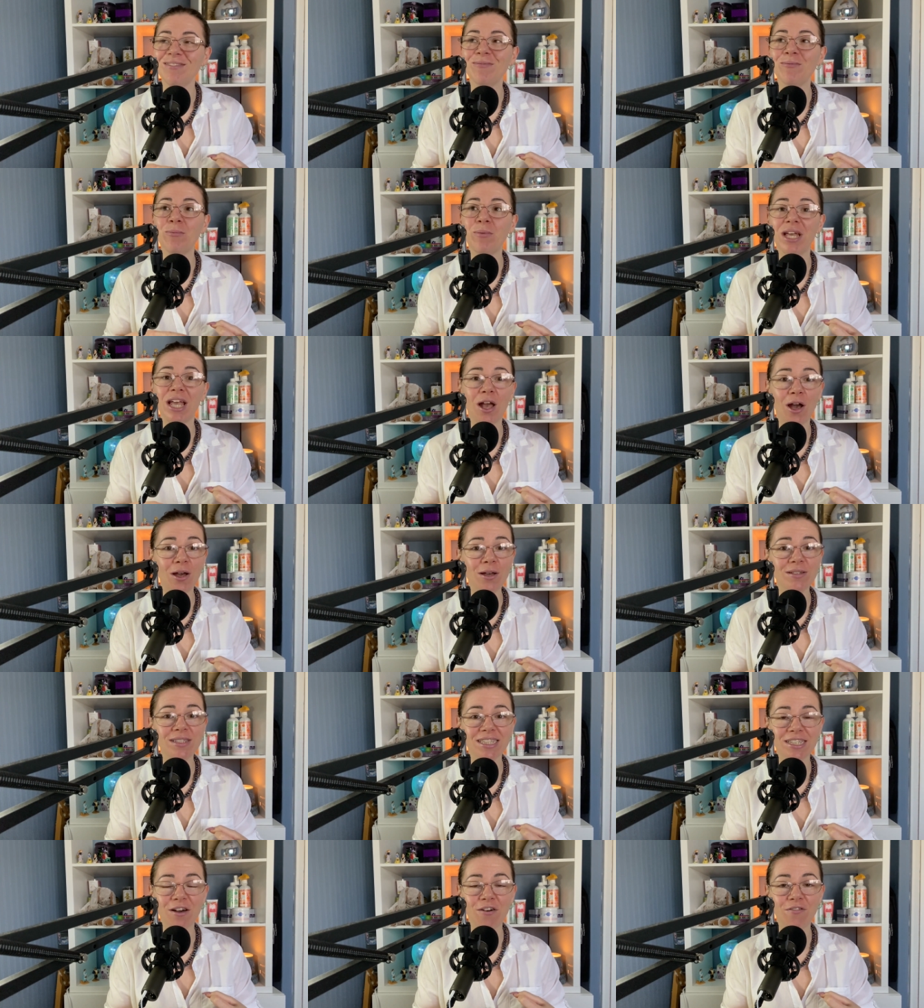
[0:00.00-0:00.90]
we go
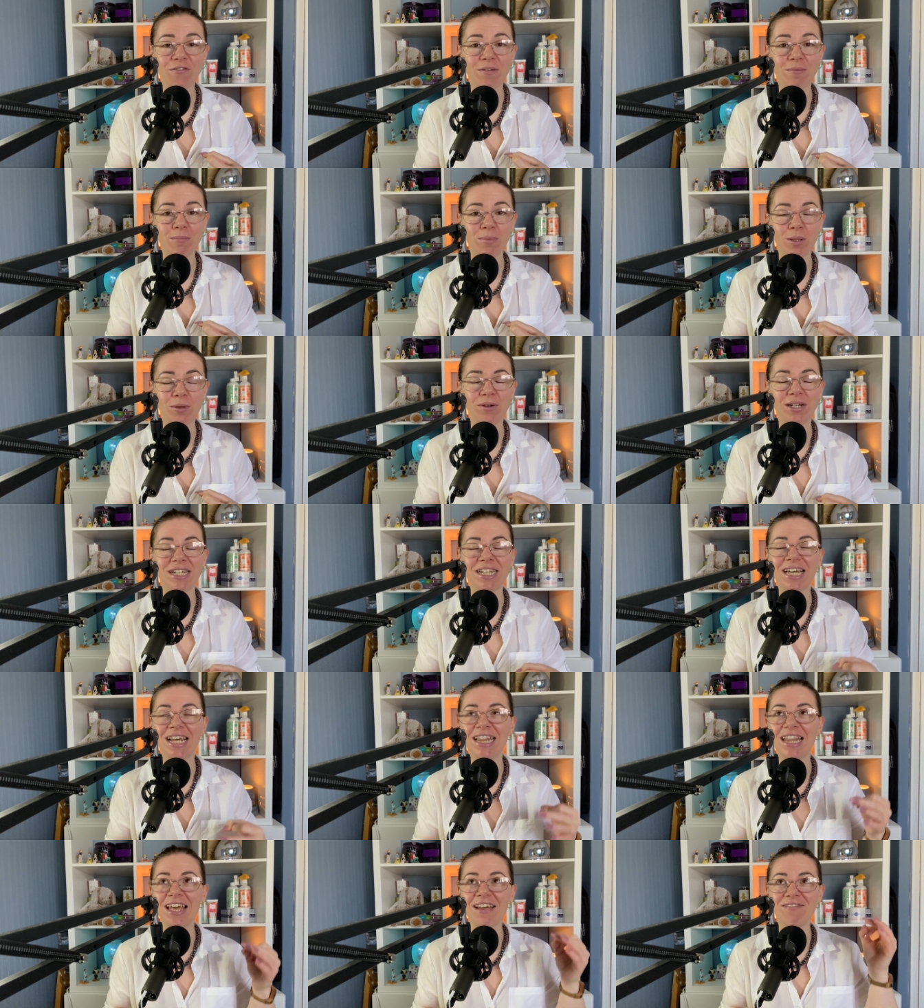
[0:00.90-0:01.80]
self-employed,
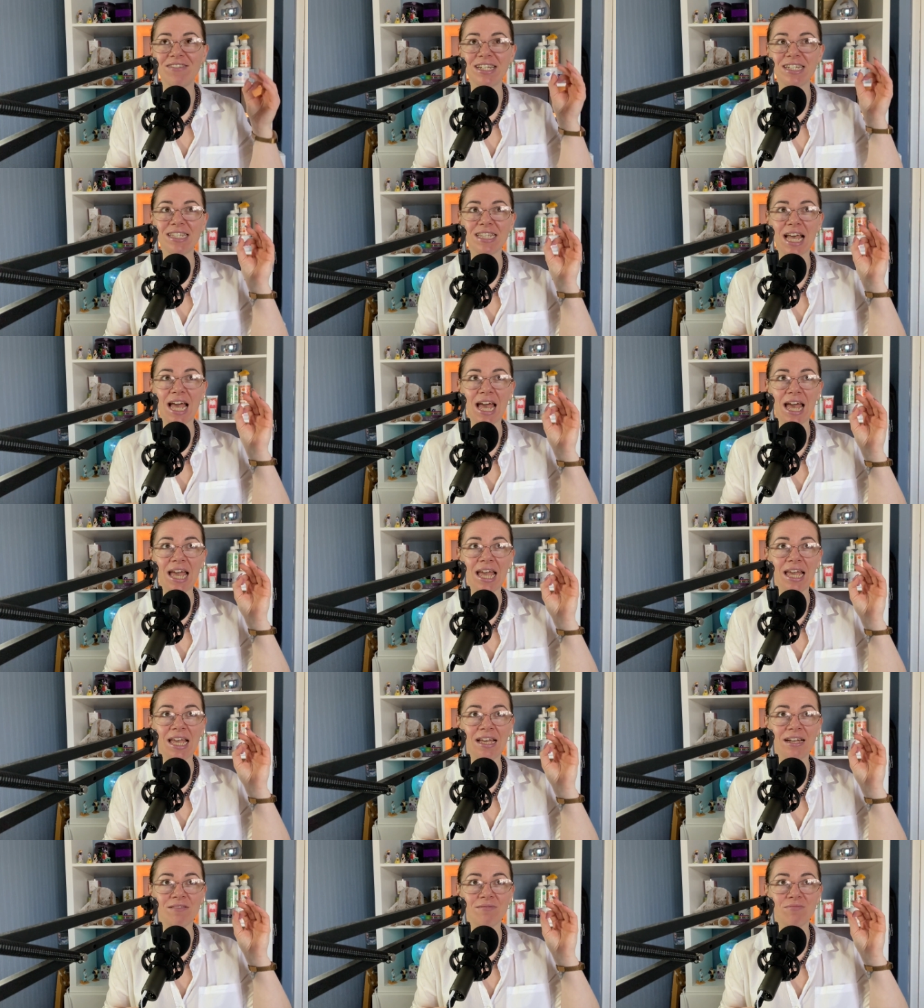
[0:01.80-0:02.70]
and there is
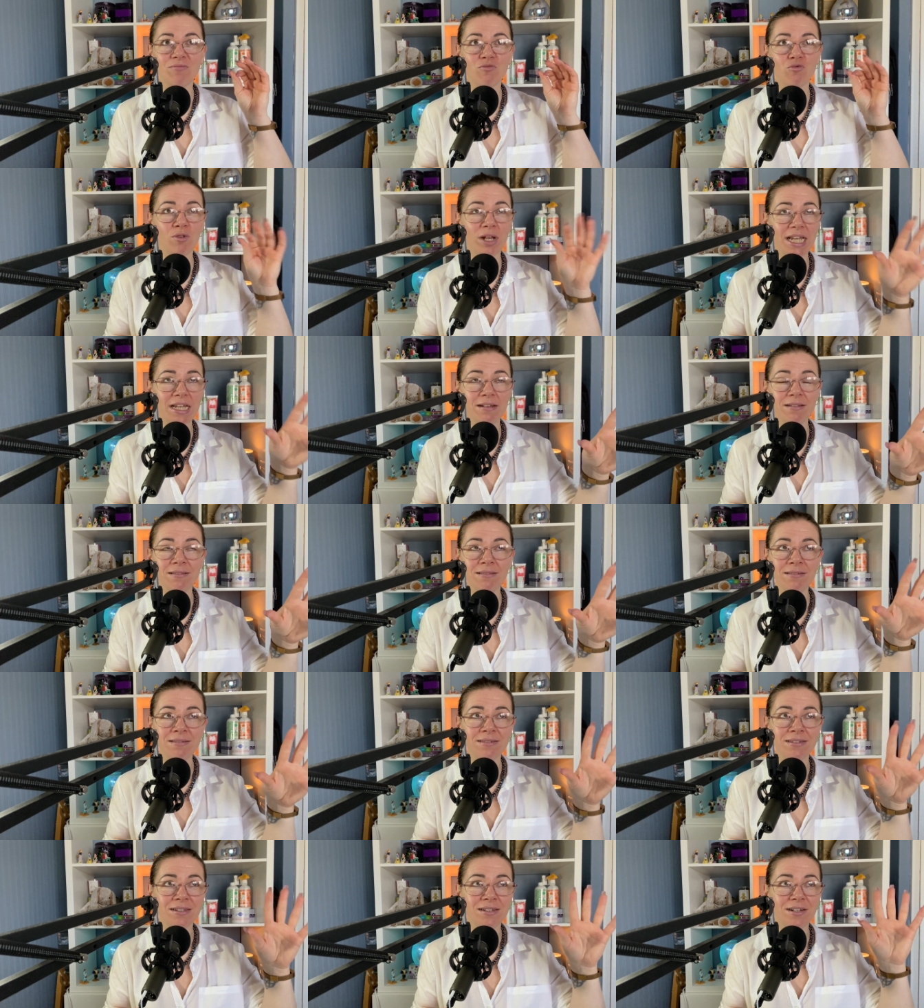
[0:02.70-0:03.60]
a reel
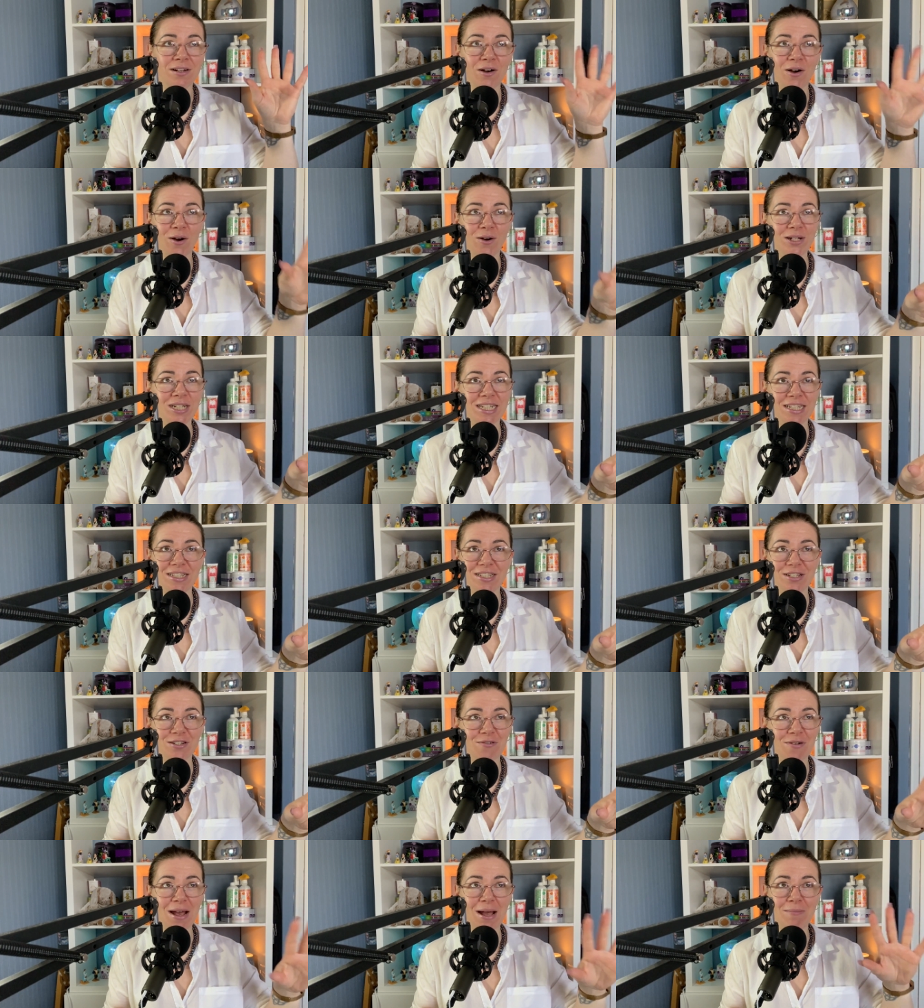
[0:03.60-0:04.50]
on
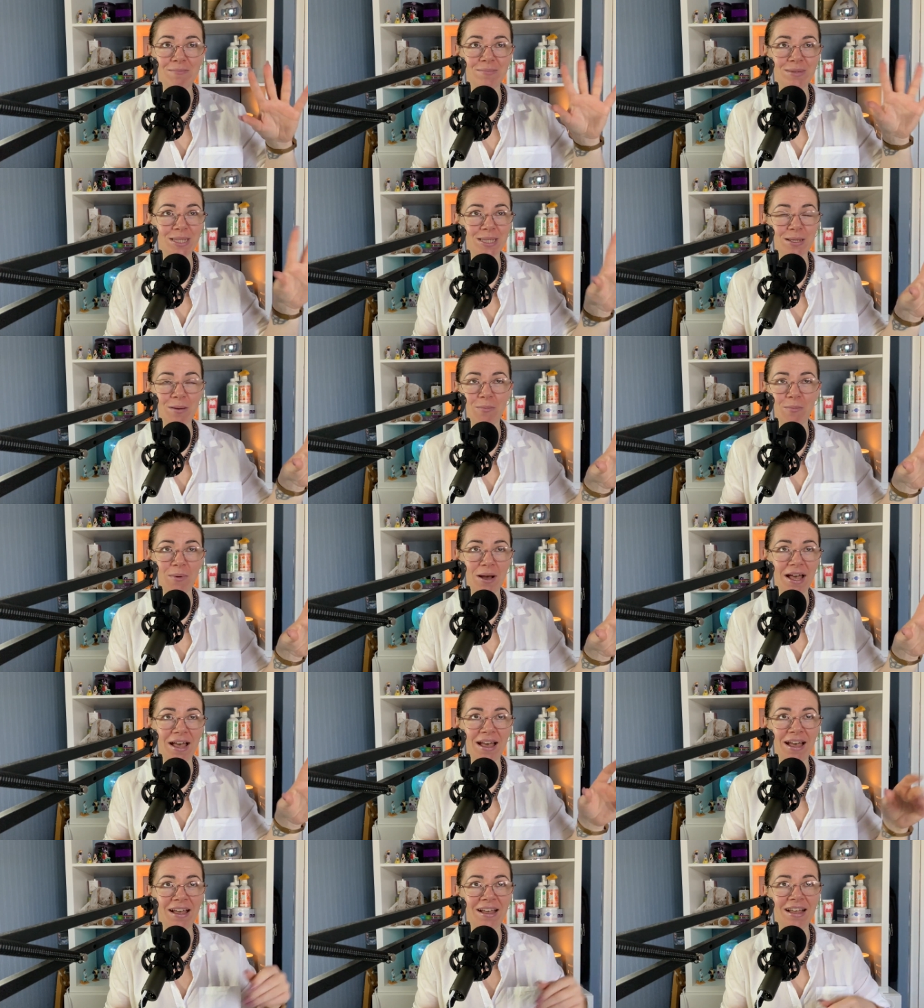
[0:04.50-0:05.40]
Instagram
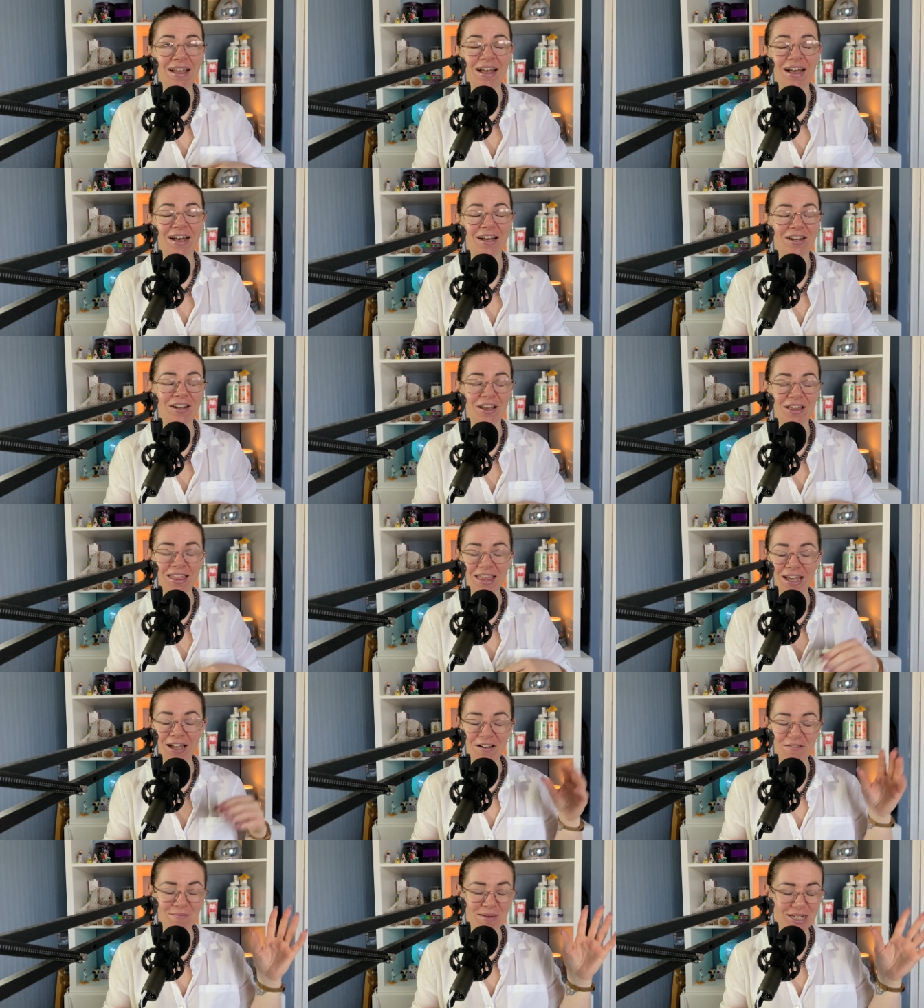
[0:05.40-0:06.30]
somewhere, and I
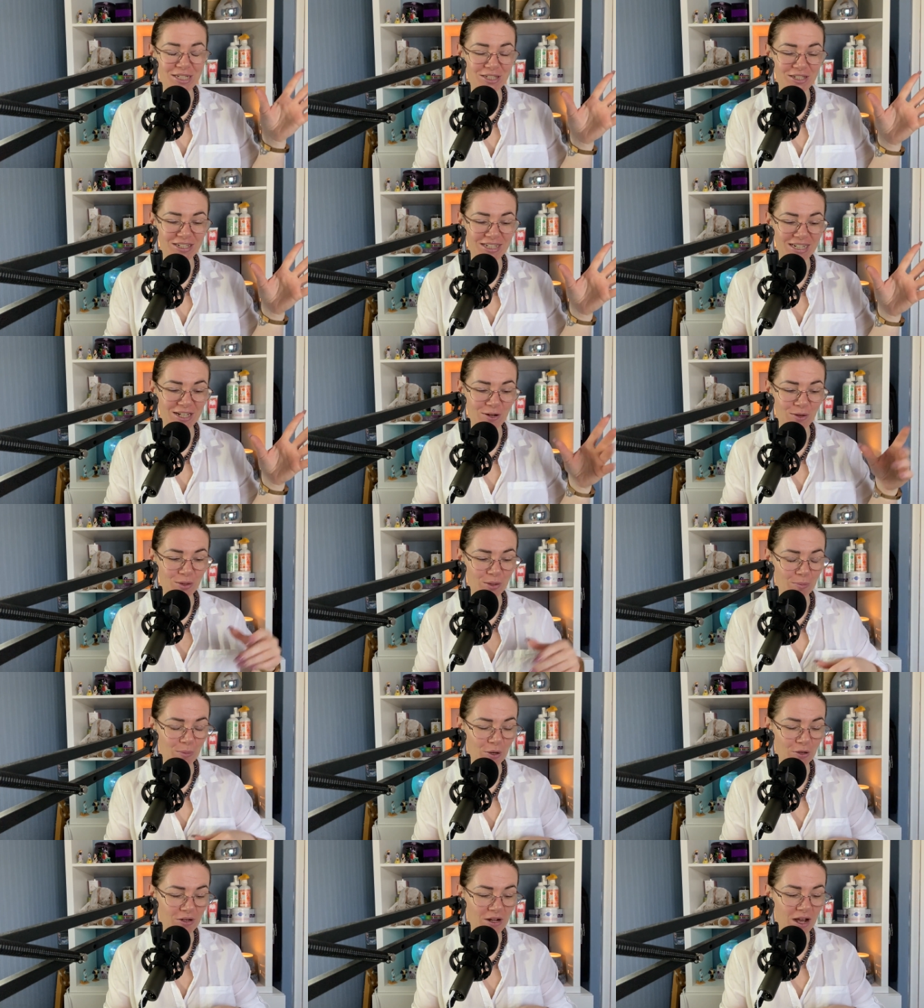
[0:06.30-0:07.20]
think I've mentioned it on the
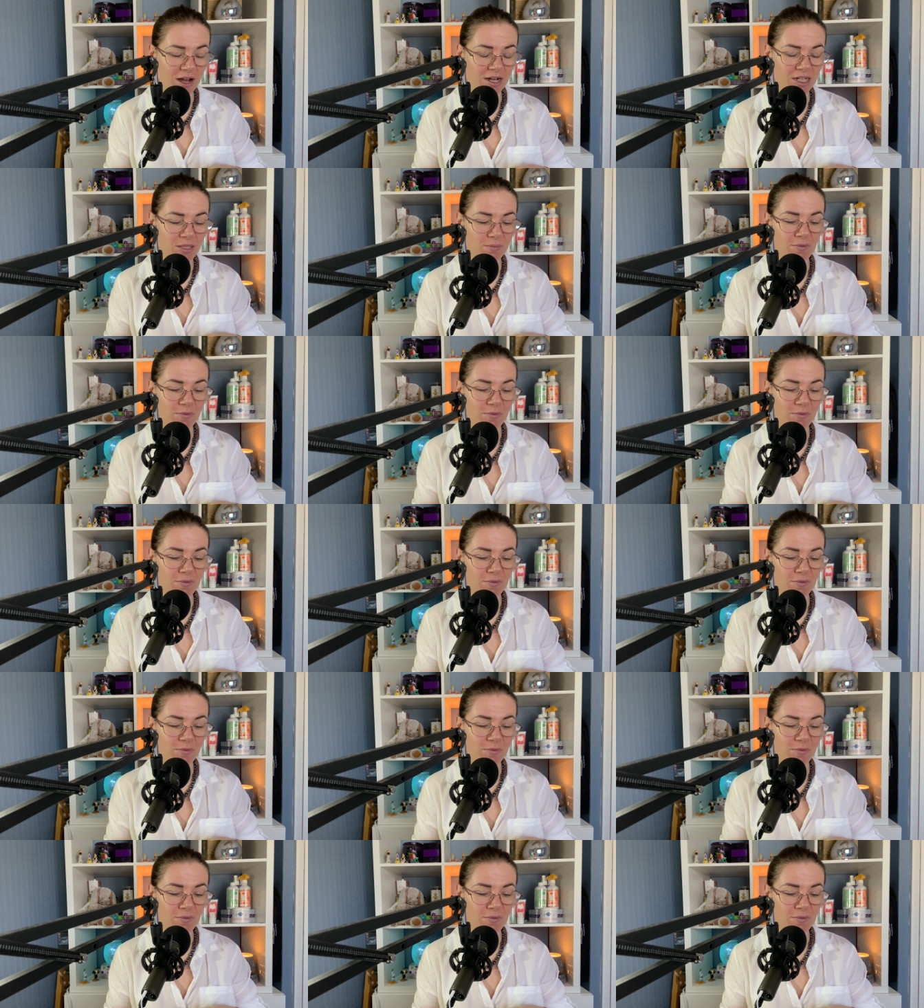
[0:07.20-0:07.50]
podcast